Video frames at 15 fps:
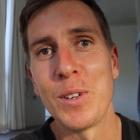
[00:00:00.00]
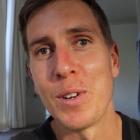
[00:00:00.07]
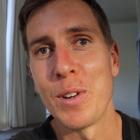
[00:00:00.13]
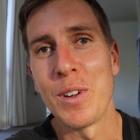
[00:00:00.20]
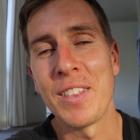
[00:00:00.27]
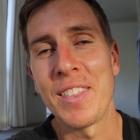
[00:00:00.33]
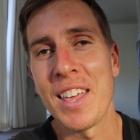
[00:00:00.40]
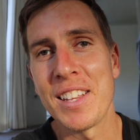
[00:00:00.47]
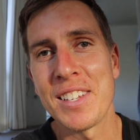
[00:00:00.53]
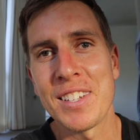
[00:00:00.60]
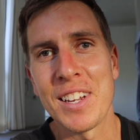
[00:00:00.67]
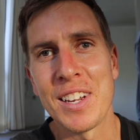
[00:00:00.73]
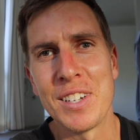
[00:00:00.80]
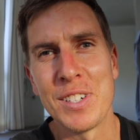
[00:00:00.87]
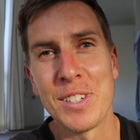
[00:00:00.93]
you know, at that
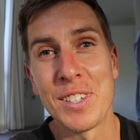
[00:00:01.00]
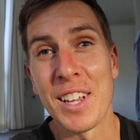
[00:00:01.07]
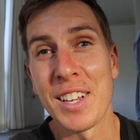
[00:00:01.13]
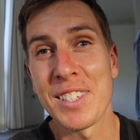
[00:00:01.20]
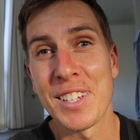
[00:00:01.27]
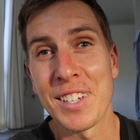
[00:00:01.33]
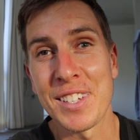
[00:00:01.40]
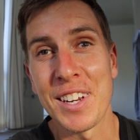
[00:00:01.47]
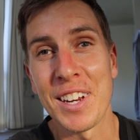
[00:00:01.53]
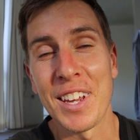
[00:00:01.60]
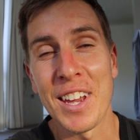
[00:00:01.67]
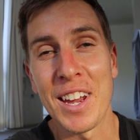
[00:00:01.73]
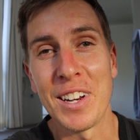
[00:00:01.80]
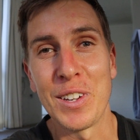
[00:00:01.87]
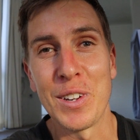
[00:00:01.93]
stage it's like
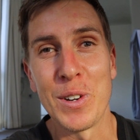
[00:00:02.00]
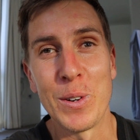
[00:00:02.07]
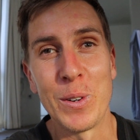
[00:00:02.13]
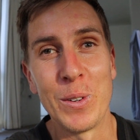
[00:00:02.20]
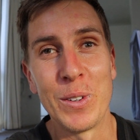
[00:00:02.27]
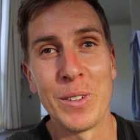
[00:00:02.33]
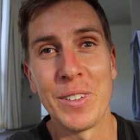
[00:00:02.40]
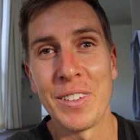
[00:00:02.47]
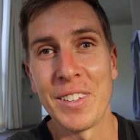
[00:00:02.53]
16k to go.